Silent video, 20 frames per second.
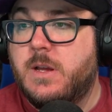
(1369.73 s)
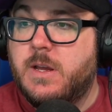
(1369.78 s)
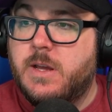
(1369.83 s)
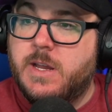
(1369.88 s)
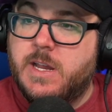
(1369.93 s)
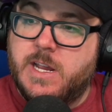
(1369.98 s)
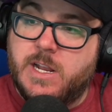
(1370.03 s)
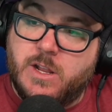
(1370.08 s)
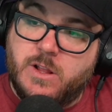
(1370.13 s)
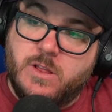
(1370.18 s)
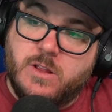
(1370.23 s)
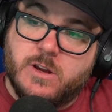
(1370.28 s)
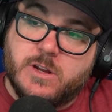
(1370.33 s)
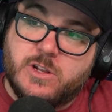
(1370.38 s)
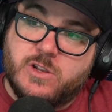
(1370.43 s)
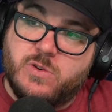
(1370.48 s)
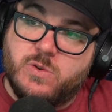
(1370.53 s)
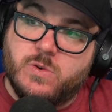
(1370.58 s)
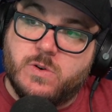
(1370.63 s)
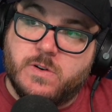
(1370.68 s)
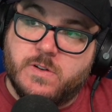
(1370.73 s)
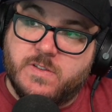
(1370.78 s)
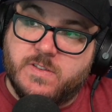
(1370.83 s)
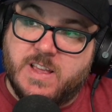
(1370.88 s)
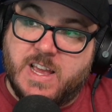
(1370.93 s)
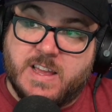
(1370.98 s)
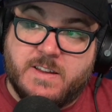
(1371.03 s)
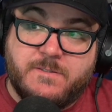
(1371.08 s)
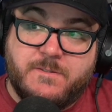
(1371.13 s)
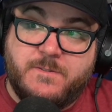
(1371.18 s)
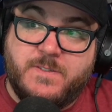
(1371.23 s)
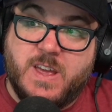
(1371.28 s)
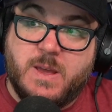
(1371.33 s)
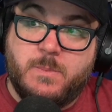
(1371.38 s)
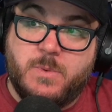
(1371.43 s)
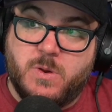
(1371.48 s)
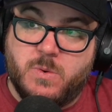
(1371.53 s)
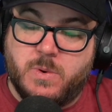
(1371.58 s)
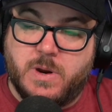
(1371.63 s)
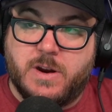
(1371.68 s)
and you look towards
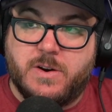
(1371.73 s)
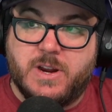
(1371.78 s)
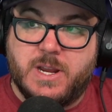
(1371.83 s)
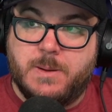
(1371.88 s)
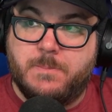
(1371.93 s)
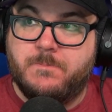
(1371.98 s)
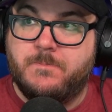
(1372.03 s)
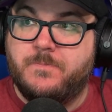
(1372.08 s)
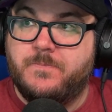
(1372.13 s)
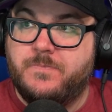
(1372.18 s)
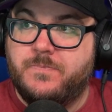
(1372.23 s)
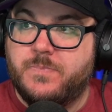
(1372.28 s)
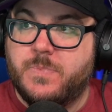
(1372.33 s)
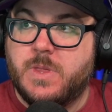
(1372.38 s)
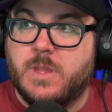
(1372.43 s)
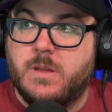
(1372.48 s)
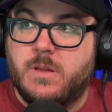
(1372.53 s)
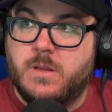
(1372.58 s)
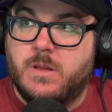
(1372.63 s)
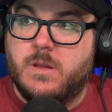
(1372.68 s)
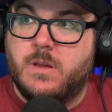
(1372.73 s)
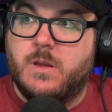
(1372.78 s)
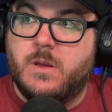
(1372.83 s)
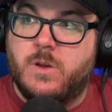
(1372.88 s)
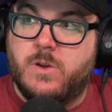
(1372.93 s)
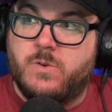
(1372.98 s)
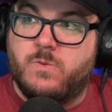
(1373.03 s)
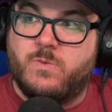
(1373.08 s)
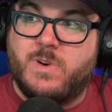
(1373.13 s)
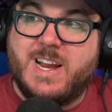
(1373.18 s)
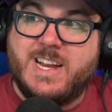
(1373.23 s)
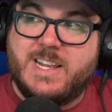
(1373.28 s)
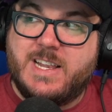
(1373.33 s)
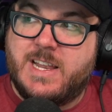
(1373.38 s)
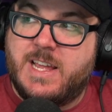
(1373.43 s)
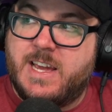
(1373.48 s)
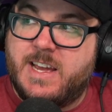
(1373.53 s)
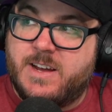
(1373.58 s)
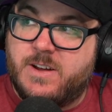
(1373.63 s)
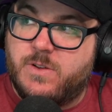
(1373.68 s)
February, right
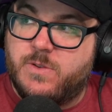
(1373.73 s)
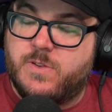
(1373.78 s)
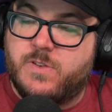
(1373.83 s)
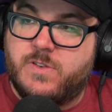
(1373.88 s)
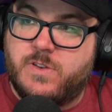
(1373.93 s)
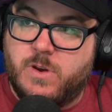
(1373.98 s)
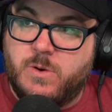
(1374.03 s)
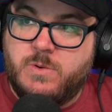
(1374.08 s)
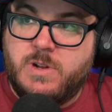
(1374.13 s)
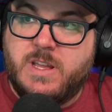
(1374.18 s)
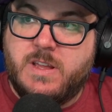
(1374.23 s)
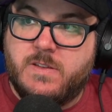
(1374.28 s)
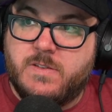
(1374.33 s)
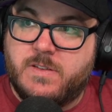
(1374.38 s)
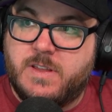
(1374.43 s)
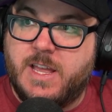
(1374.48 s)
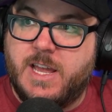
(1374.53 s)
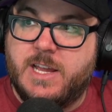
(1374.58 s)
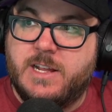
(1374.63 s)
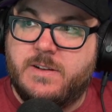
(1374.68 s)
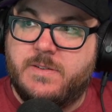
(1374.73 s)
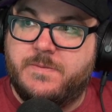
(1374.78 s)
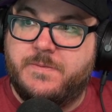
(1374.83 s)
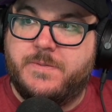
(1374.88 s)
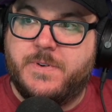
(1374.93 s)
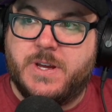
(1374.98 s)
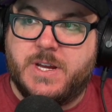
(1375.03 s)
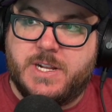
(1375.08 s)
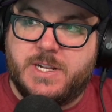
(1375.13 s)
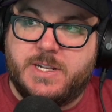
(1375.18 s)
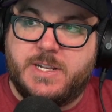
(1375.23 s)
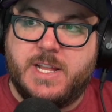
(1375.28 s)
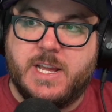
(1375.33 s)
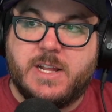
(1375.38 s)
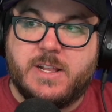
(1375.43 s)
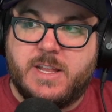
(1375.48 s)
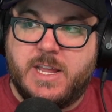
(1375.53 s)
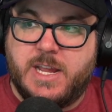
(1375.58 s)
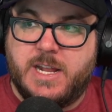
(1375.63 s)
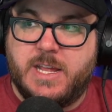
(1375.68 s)
now, Sony's kind of
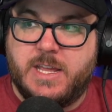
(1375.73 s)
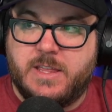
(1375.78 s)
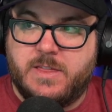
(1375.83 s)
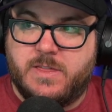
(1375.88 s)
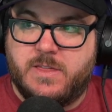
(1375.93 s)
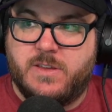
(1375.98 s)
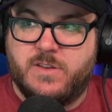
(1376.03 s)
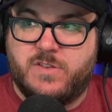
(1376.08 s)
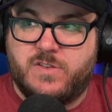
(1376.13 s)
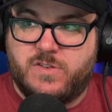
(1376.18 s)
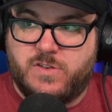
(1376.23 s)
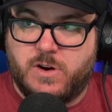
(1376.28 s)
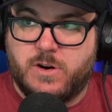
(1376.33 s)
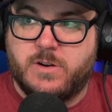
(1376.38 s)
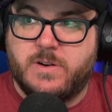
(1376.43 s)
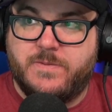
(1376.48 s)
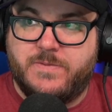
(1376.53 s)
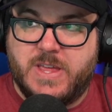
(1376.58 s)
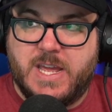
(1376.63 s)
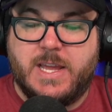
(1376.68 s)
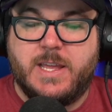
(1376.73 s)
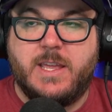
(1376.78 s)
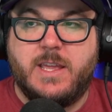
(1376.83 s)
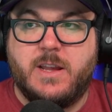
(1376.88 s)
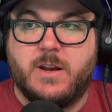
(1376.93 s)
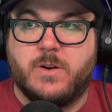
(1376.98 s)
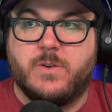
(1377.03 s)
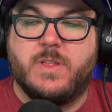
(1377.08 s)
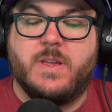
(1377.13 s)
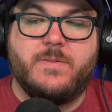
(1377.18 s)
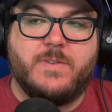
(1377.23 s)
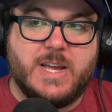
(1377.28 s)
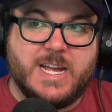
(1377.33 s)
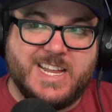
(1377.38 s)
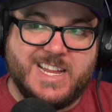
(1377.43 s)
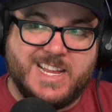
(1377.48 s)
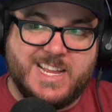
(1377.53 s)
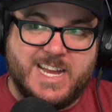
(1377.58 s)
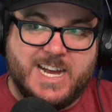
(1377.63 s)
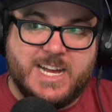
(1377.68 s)
dictating the start of that year. They've got
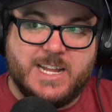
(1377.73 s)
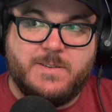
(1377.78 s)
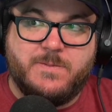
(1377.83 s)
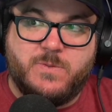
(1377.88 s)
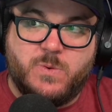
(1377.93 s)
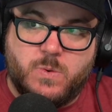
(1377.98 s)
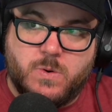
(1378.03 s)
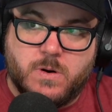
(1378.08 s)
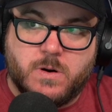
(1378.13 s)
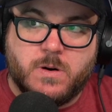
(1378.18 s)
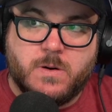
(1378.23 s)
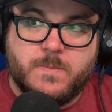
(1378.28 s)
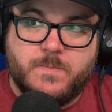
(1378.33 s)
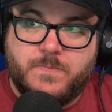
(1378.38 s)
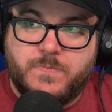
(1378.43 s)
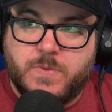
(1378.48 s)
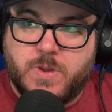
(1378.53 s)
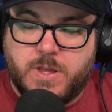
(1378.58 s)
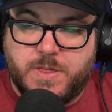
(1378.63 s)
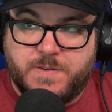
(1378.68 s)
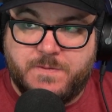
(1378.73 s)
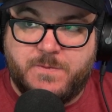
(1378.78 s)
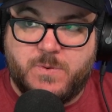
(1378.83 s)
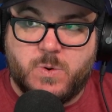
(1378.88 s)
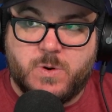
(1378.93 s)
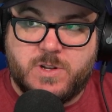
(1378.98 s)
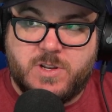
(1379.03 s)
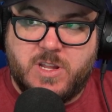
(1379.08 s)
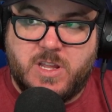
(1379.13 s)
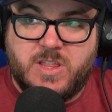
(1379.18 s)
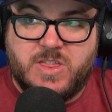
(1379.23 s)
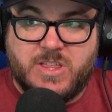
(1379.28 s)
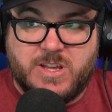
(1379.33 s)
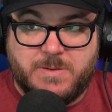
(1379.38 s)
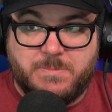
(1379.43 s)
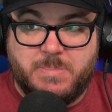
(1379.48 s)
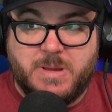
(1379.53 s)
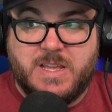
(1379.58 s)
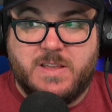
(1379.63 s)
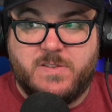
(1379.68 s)
God of War on the 14th
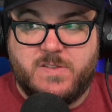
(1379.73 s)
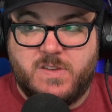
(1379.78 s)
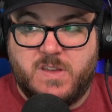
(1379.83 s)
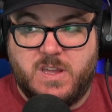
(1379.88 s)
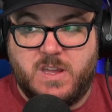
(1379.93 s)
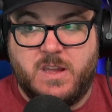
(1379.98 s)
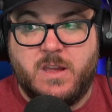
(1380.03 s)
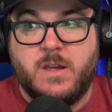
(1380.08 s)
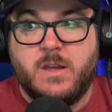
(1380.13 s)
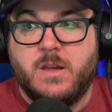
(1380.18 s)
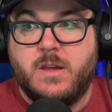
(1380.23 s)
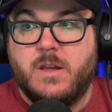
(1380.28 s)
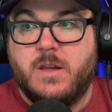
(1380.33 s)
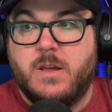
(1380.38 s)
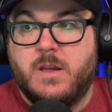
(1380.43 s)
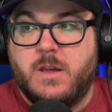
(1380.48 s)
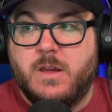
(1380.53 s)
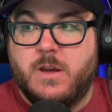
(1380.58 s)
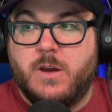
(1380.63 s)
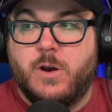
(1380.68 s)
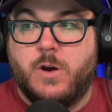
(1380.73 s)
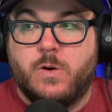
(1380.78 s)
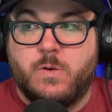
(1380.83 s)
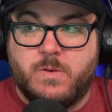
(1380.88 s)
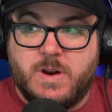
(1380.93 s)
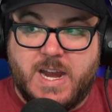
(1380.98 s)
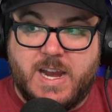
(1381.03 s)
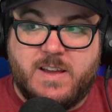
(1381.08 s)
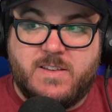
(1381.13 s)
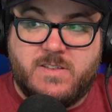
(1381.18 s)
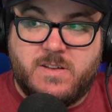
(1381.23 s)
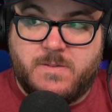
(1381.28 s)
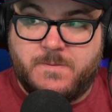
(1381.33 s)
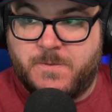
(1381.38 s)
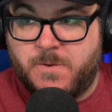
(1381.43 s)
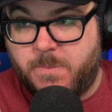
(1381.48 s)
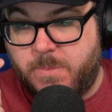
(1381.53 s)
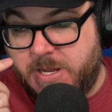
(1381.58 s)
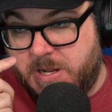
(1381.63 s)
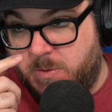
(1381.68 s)
on PC, Horizon
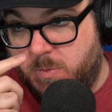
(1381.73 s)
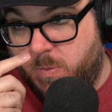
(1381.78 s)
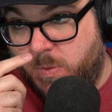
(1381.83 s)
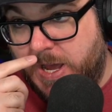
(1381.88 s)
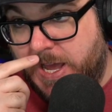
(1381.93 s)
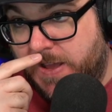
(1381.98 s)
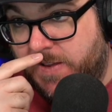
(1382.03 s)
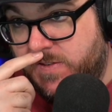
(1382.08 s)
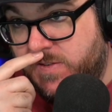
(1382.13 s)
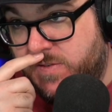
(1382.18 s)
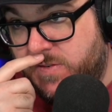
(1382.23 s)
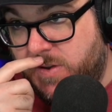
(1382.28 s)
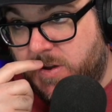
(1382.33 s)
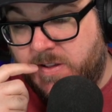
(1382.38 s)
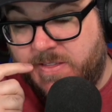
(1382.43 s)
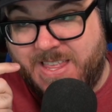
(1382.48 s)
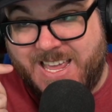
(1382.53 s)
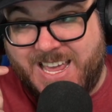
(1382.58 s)
Forbidden West on the